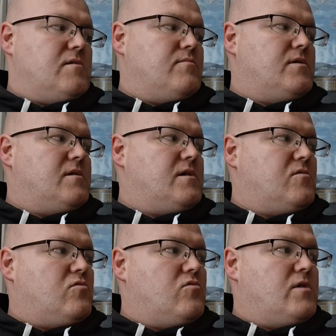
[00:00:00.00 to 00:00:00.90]
But hey
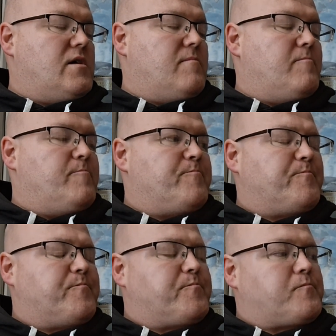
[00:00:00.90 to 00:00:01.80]
ho.
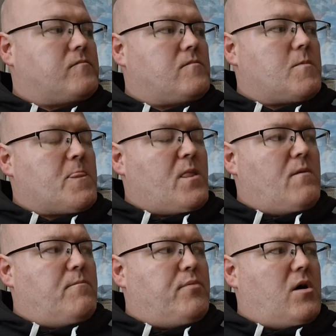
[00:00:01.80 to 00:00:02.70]

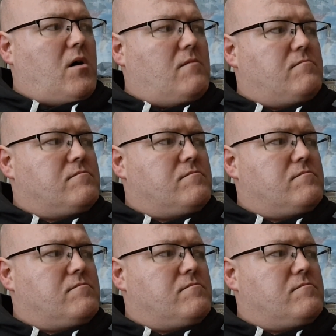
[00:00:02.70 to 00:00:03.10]
But